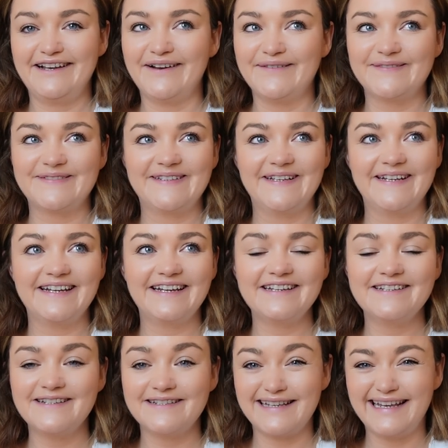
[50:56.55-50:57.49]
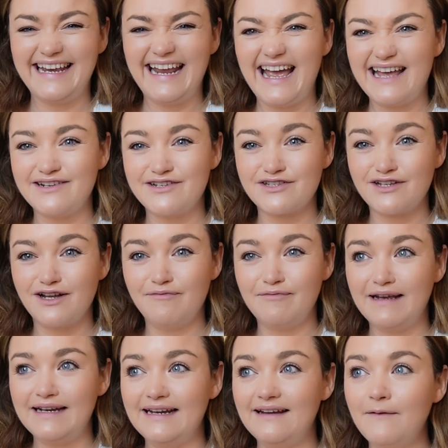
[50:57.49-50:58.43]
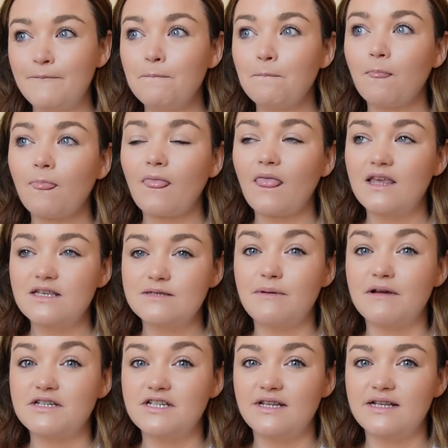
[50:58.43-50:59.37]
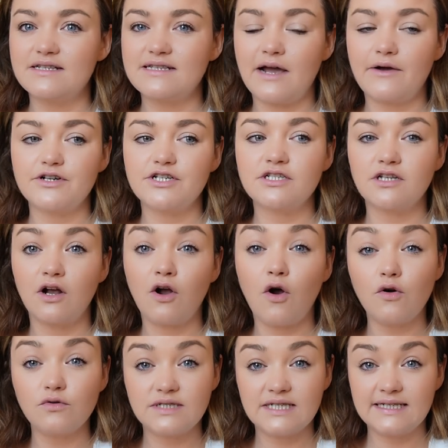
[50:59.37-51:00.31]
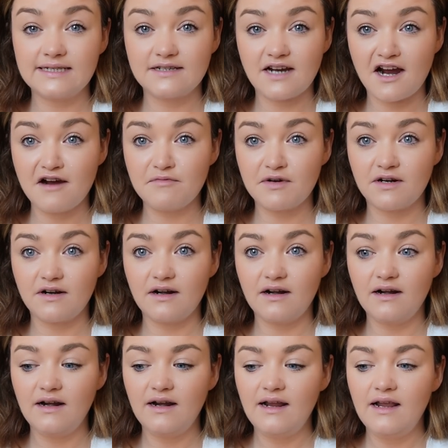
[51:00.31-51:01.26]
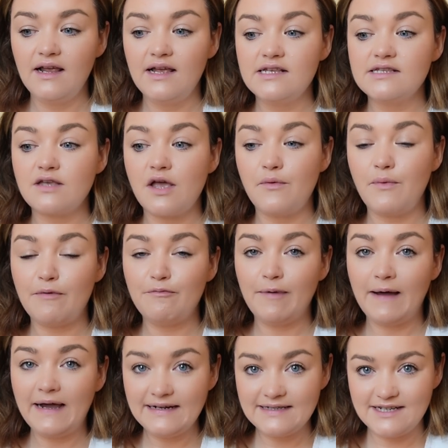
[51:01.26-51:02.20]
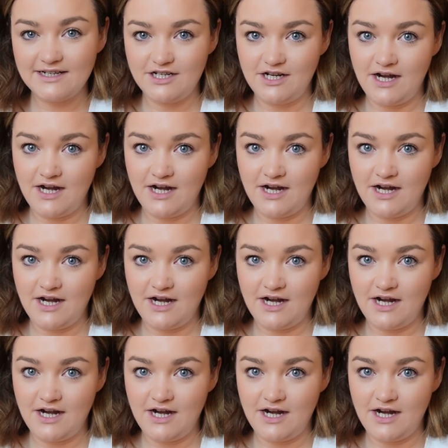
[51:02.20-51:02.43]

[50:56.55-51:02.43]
I was like, she's like, yeah, there's not many, especially this hour. She's like, go to the terminal. So I went back to the